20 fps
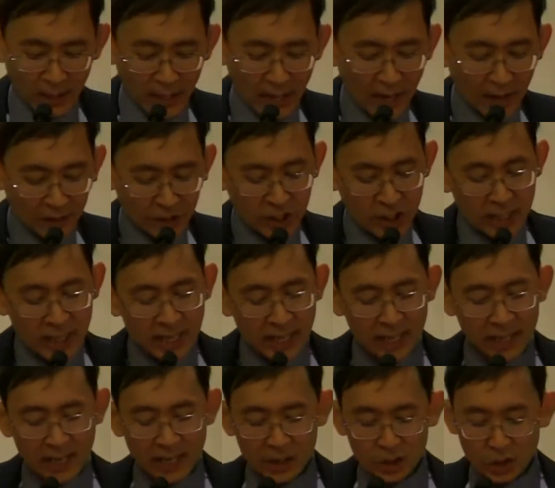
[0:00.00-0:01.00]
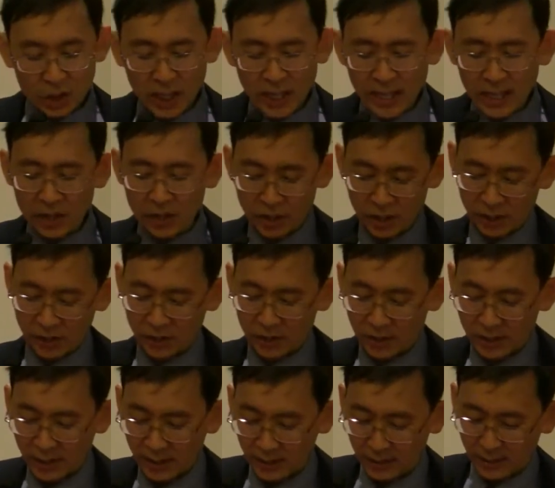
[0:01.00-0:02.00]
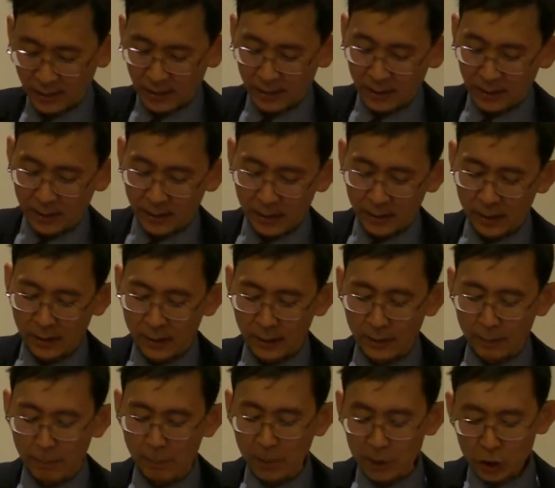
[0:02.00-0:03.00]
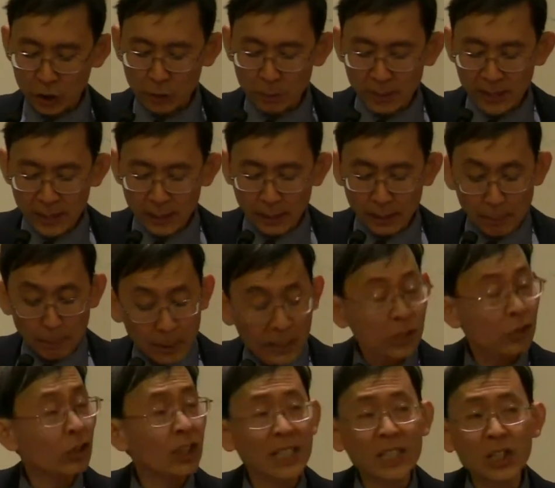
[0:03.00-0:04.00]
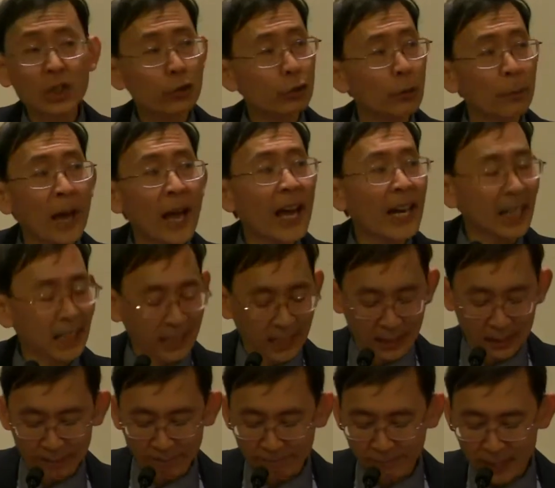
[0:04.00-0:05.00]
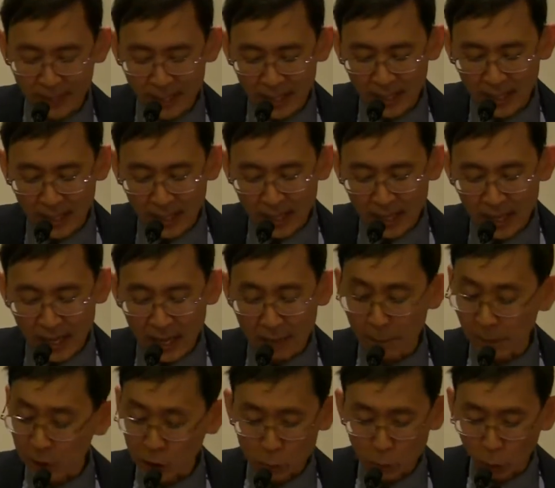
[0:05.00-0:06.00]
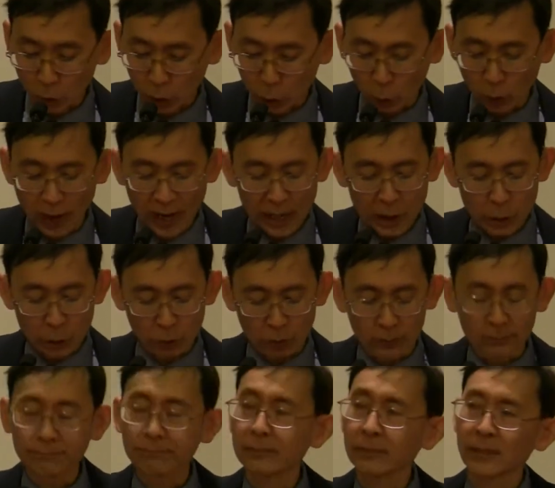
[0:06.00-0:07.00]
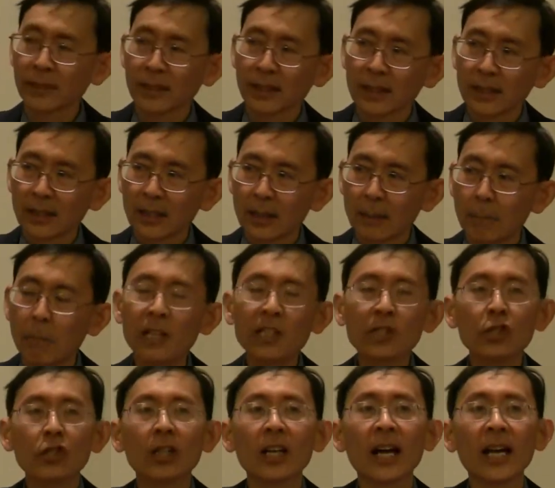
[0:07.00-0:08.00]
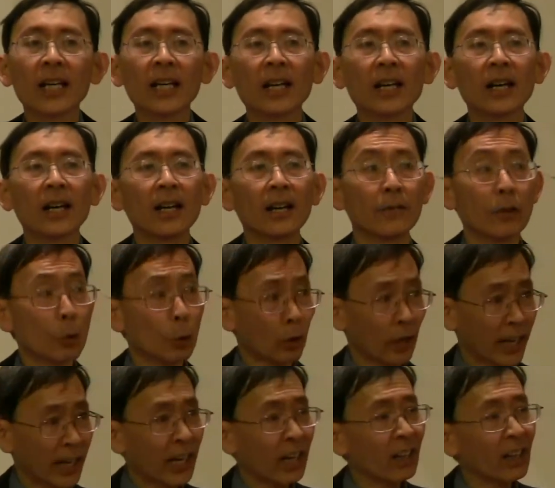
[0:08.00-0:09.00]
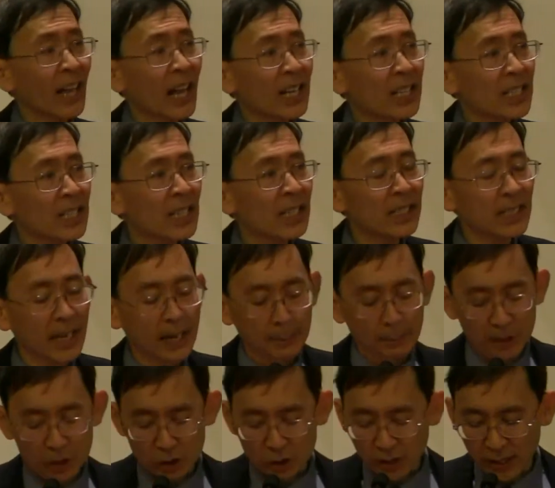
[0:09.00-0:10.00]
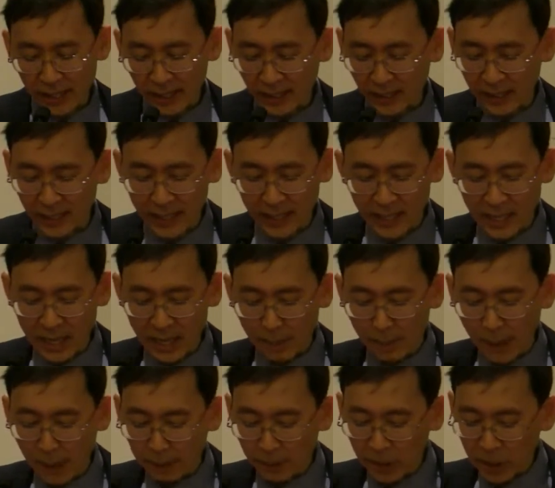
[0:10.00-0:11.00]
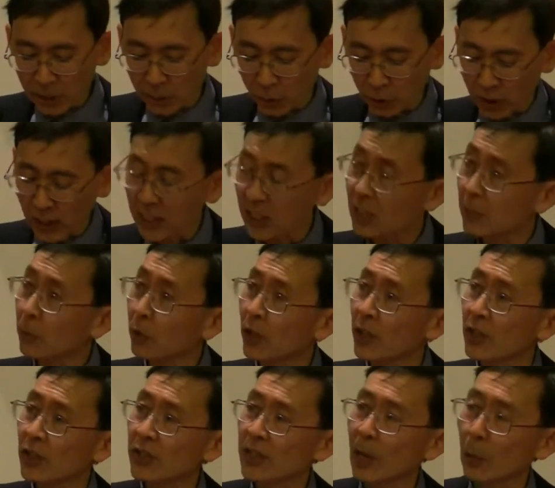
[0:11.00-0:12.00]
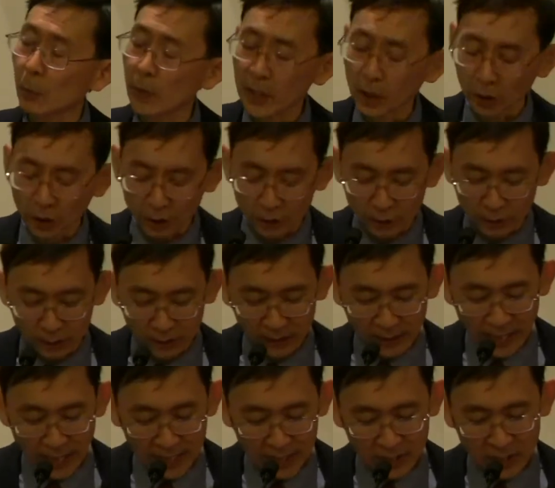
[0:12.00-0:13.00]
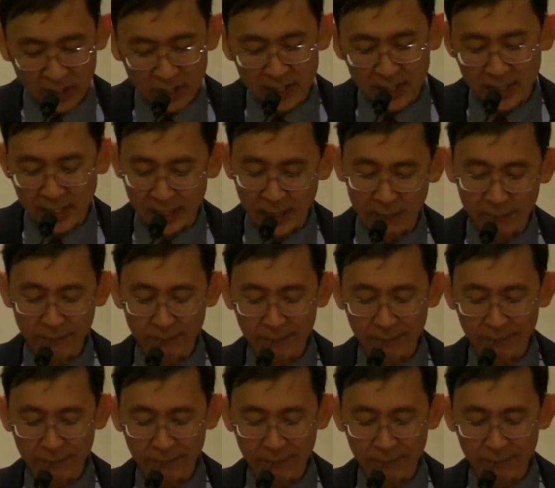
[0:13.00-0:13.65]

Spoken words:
have seen changes much less dramatic and much more gradual. Much like, if you were here last Sunday, much like the baptismal testimonies that we heard last Sunday.